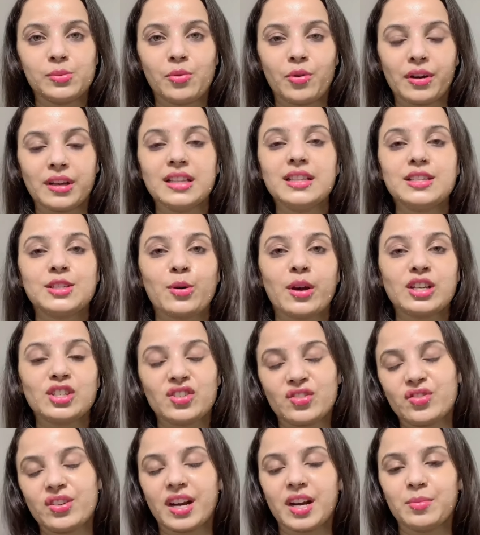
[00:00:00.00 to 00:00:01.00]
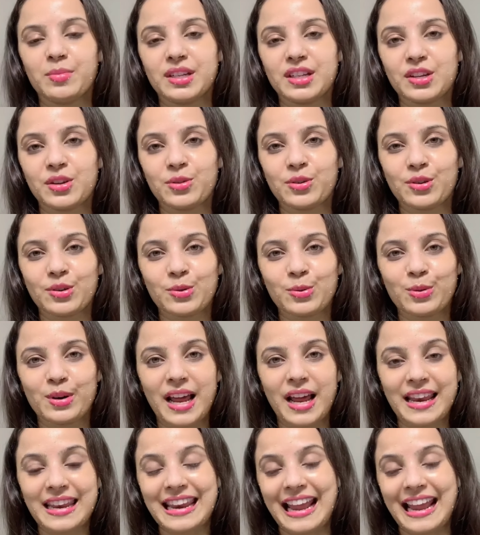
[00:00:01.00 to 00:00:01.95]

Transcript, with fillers: oil so I just recommend you to do it at